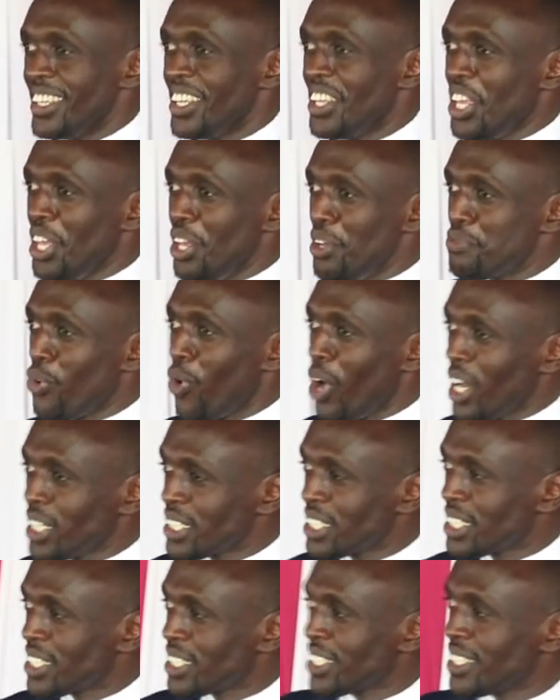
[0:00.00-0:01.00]
Give
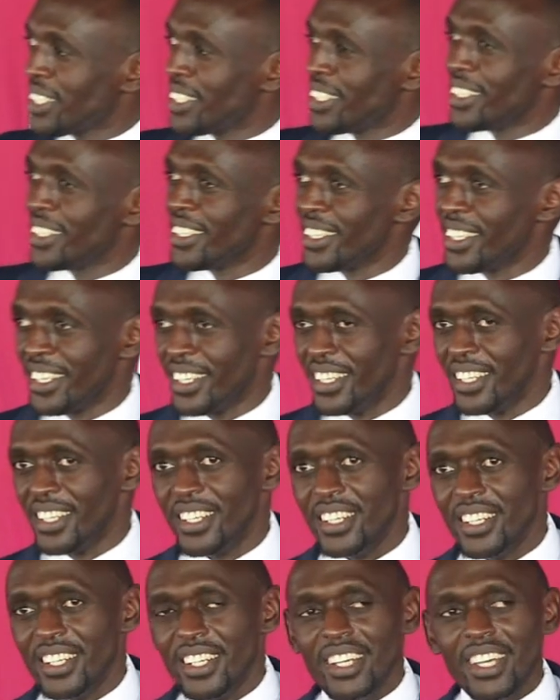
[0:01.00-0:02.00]
what?
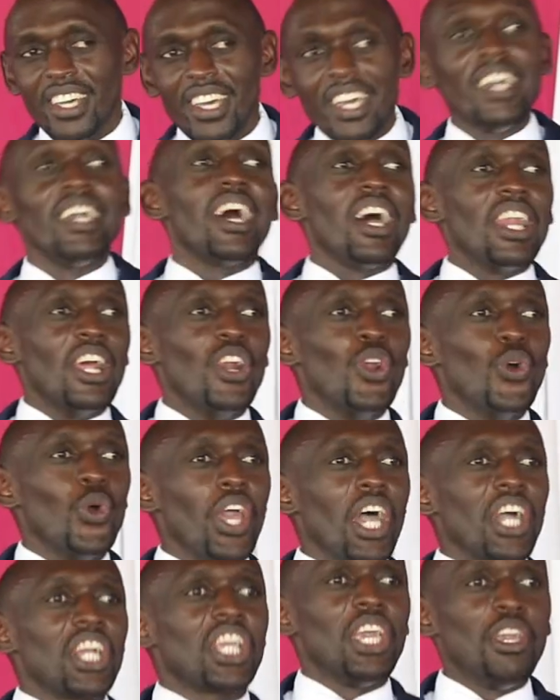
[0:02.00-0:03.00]
Hey, hallelujah.